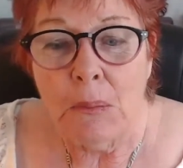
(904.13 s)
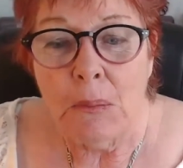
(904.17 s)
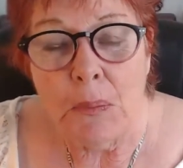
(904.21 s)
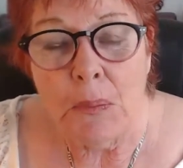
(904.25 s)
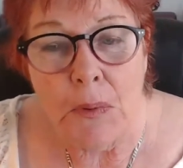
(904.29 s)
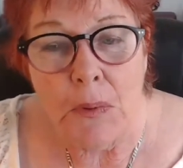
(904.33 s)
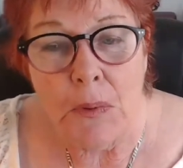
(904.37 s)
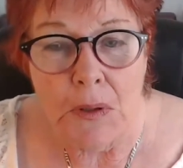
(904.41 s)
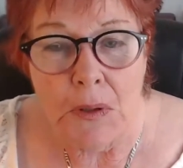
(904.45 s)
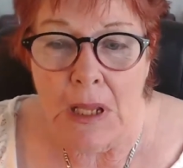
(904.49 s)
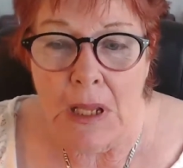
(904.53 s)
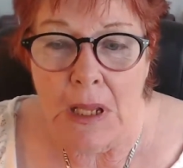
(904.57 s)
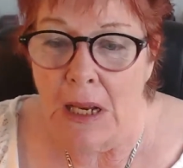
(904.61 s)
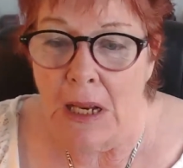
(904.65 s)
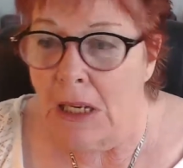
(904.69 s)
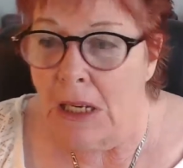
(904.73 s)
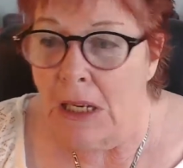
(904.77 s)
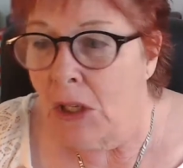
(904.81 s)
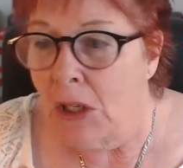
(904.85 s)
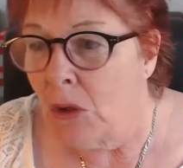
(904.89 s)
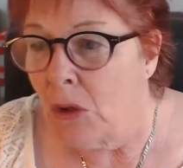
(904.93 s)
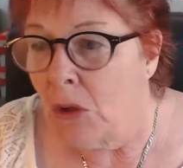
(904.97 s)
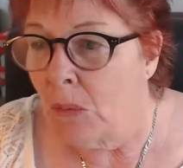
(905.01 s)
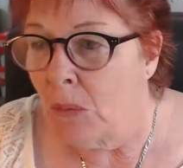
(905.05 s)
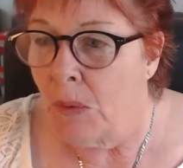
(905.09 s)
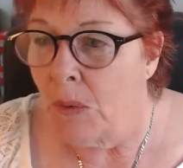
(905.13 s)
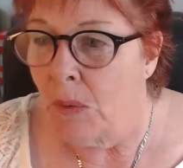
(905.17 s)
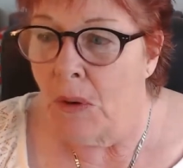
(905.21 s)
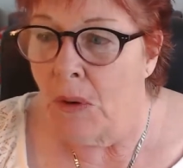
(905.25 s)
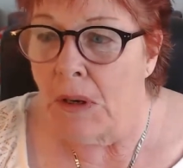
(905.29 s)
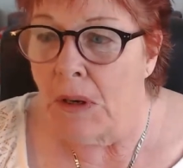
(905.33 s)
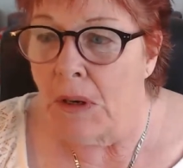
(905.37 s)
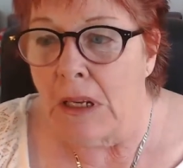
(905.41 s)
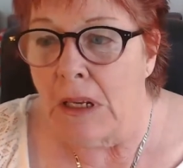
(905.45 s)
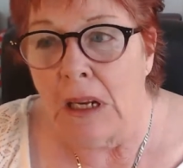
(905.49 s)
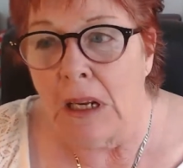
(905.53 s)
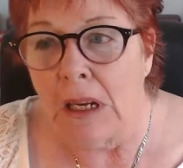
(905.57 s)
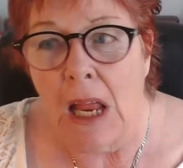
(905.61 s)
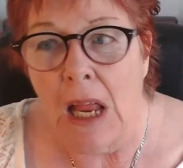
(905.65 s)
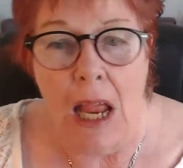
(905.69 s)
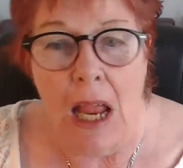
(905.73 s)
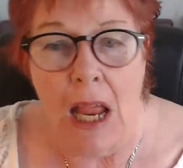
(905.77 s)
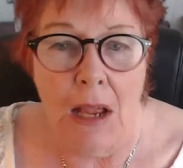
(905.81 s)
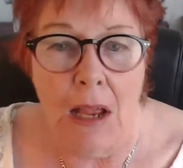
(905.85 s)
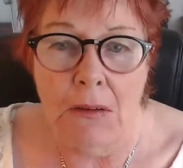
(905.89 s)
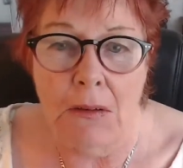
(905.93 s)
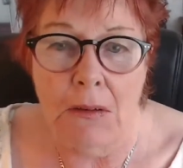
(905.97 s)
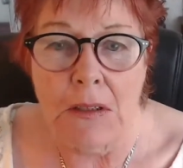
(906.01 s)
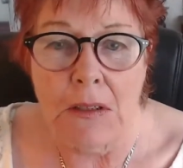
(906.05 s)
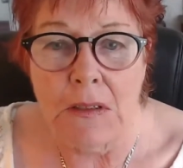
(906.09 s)
Put that in your body, and
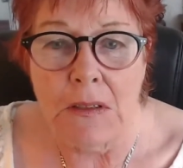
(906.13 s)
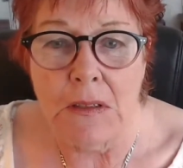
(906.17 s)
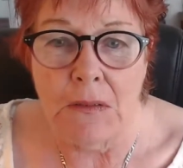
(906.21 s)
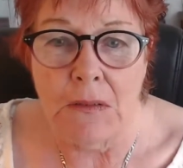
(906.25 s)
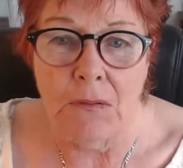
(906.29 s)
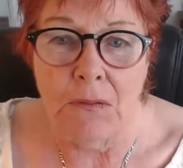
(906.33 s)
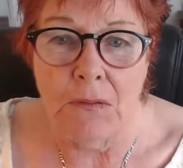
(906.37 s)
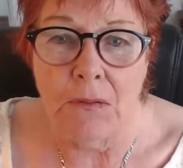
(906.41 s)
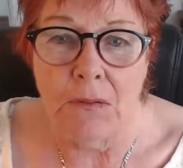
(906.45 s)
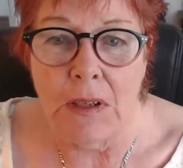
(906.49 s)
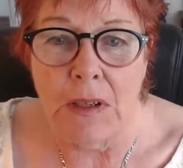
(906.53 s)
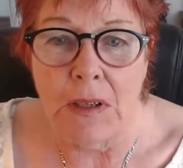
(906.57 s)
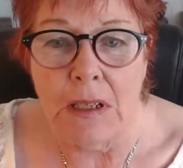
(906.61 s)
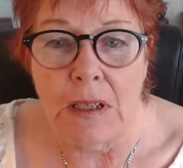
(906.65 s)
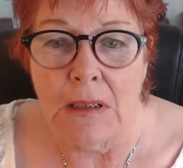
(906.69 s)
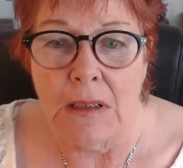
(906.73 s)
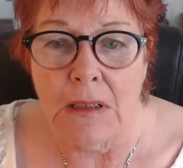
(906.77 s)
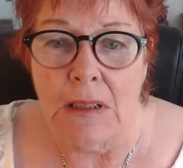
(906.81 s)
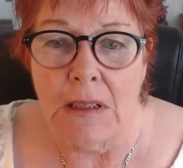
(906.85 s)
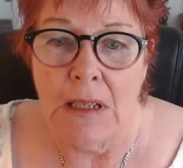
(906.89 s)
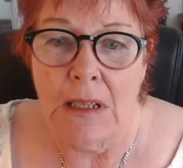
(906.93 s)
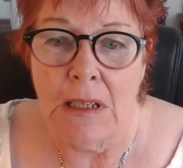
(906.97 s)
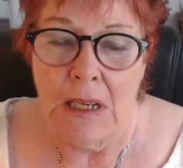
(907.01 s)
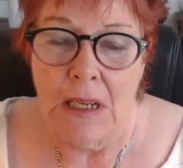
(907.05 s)
how does it feel?